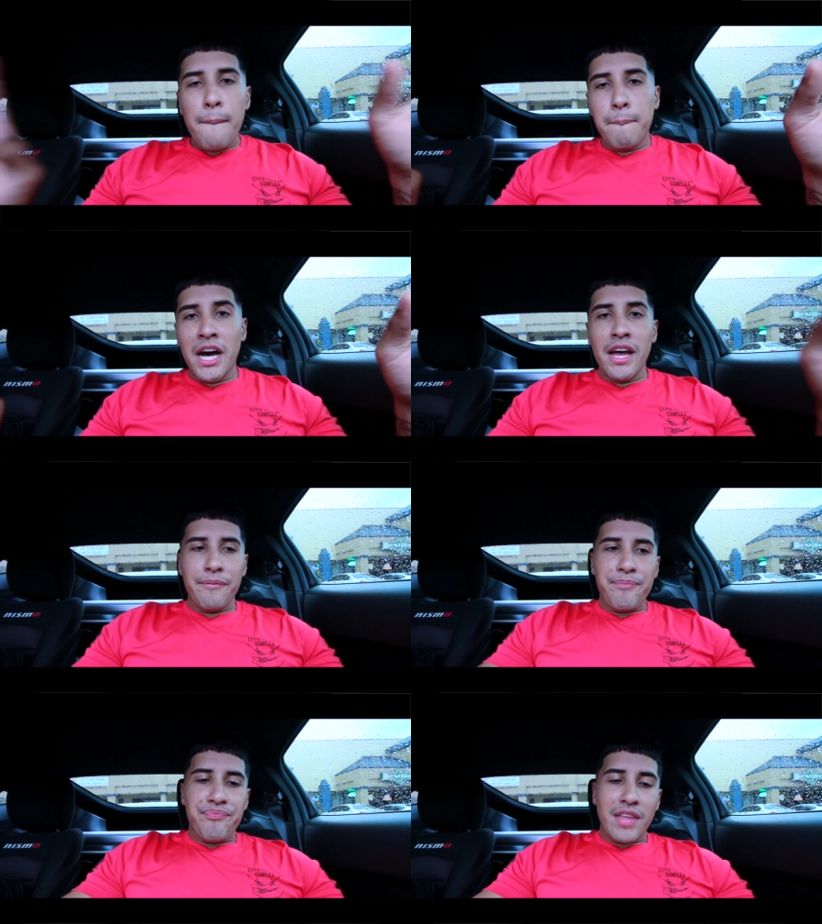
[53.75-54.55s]
But
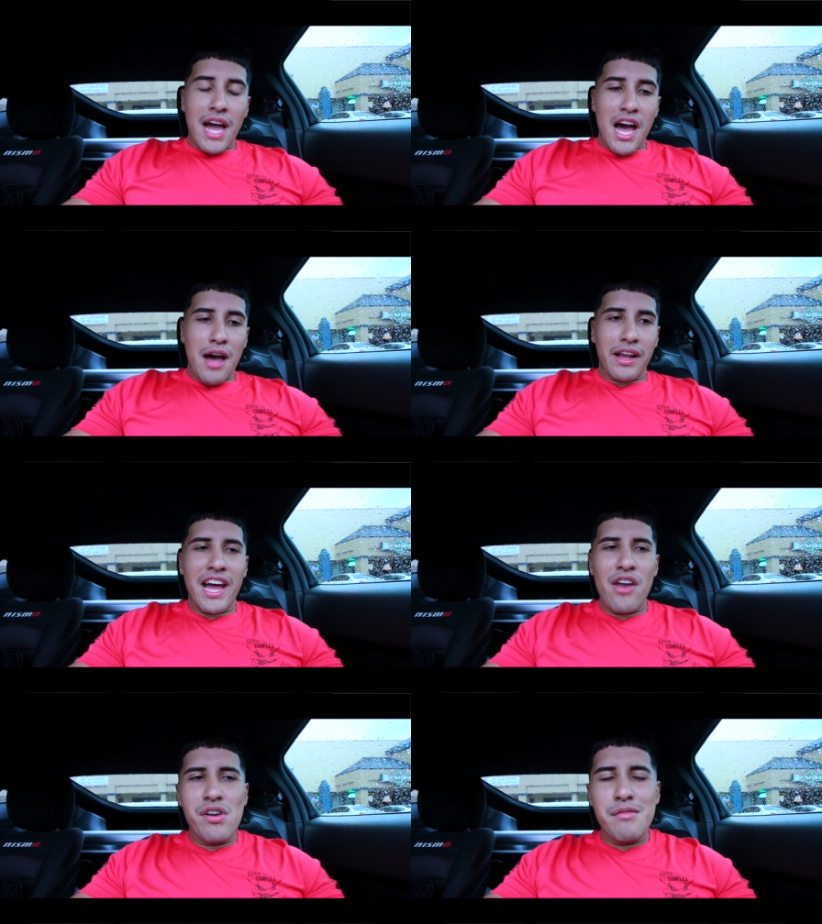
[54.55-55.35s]
I uh,
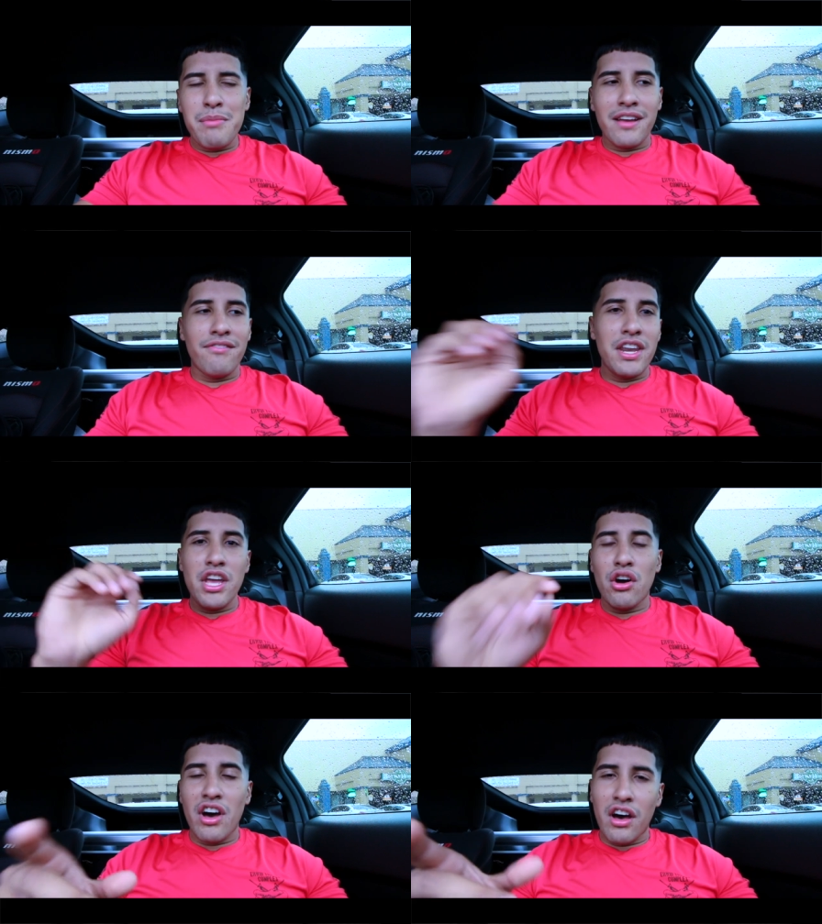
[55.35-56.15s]
kind of want to make a
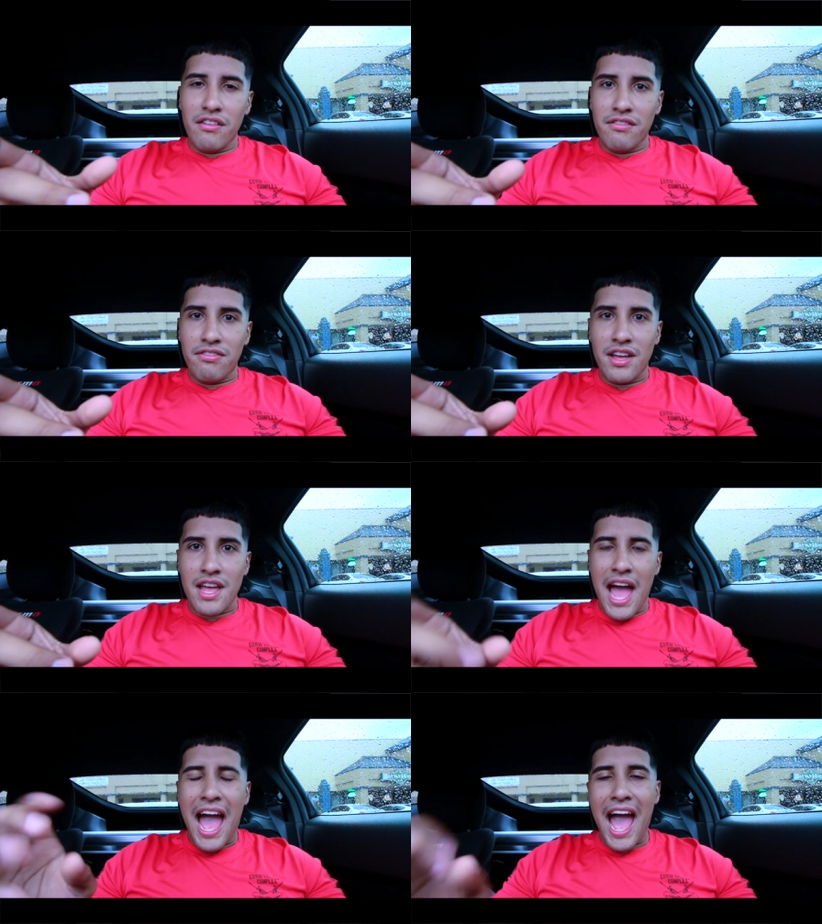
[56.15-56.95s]
video of
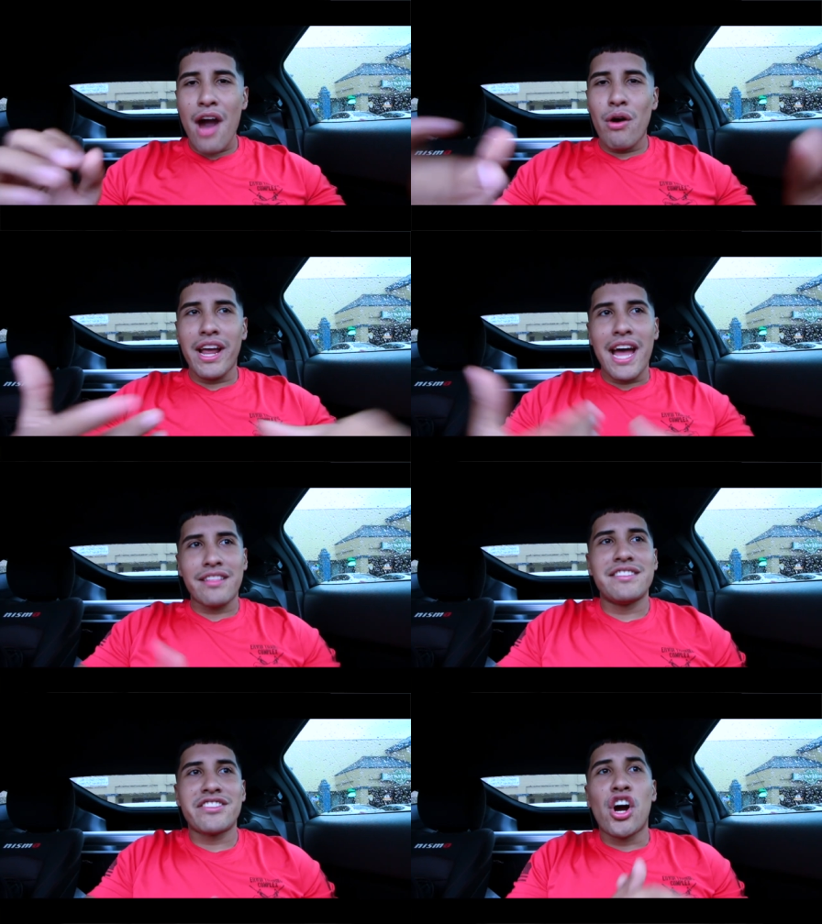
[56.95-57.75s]
how I
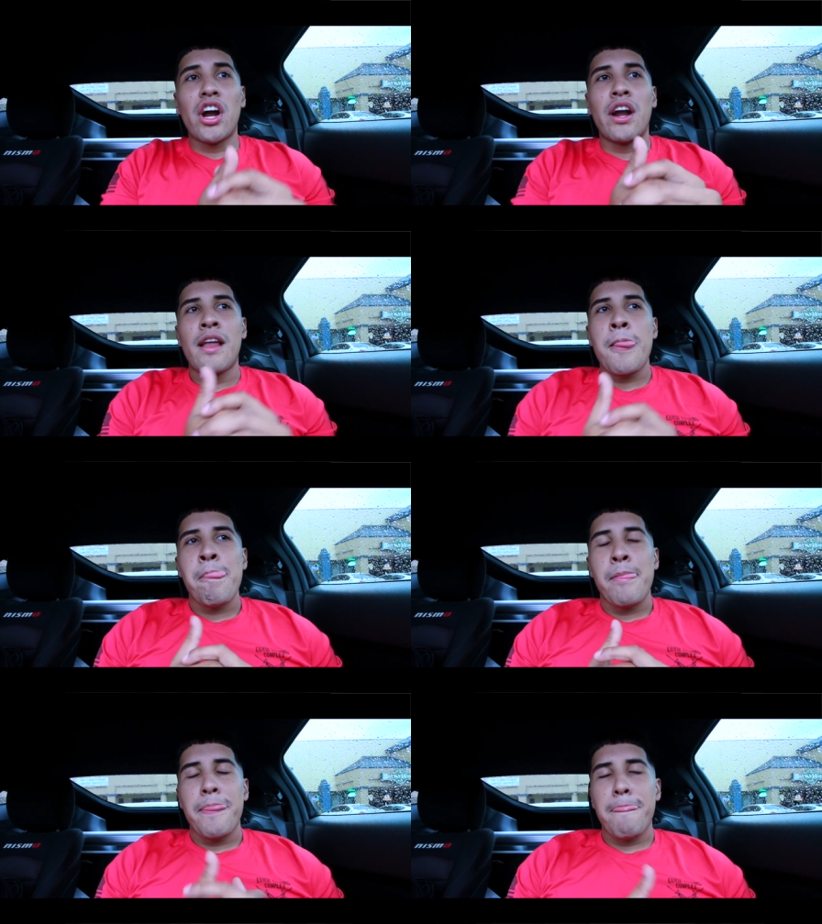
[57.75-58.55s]
got this car.
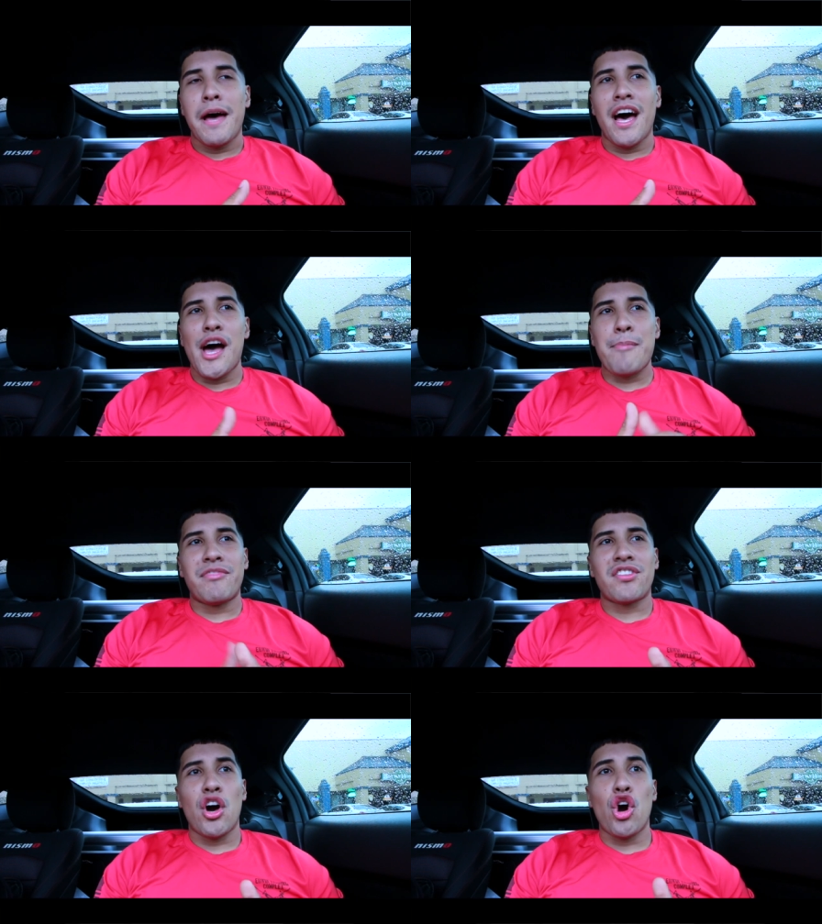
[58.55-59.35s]

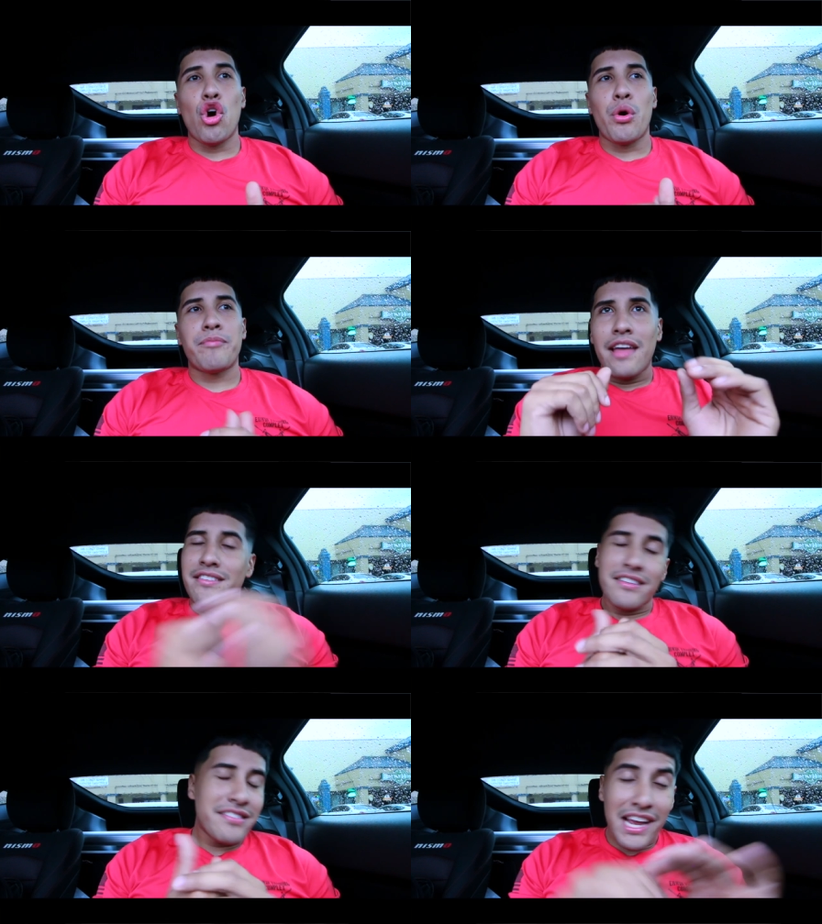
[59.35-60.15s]
Um, so
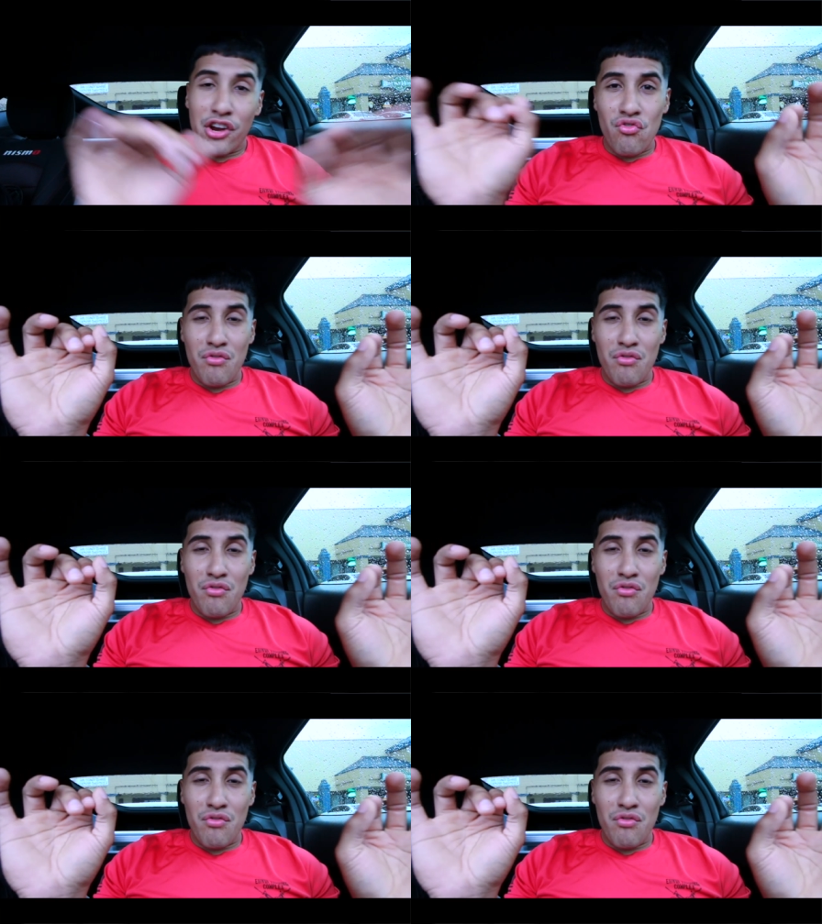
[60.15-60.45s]
since I can